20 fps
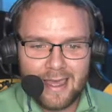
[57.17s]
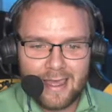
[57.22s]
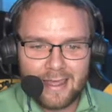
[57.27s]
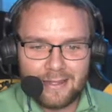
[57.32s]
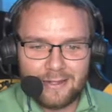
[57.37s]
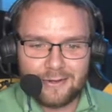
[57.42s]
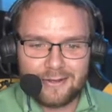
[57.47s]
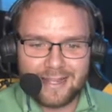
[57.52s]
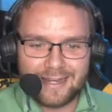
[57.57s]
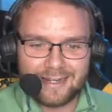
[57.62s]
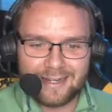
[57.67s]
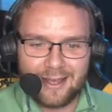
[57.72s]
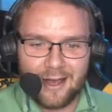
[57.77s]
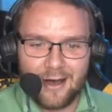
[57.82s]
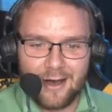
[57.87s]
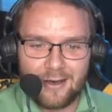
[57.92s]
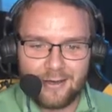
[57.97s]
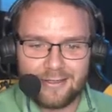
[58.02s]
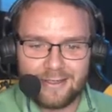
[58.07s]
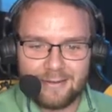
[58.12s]
you can
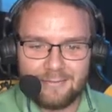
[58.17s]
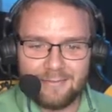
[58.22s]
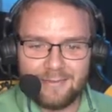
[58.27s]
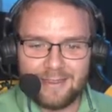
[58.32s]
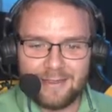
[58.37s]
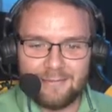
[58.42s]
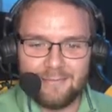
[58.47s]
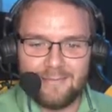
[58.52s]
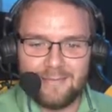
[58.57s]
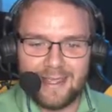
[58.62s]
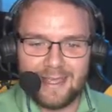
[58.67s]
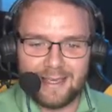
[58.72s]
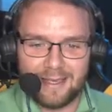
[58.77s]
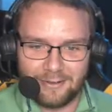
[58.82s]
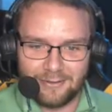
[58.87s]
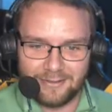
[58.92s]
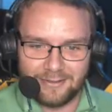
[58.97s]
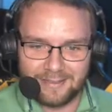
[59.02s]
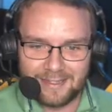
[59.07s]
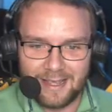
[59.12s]
call them the
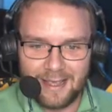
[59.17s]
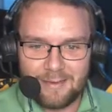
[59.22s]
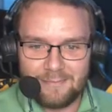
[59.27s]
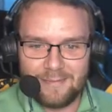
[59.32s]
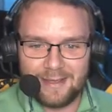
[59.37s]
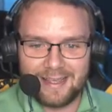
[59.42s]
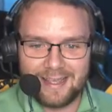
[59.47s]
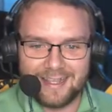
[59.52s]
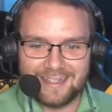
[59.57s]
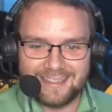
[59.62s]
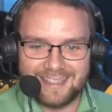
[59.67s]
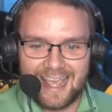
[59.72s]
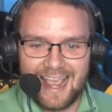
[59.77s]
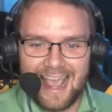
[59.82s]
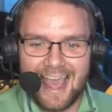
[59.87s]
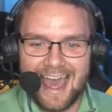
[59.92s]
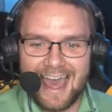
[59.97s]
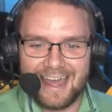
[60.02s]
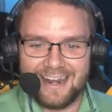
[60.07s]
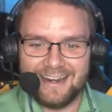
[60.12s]
Migos because they
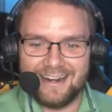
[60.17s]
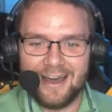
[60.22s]
had an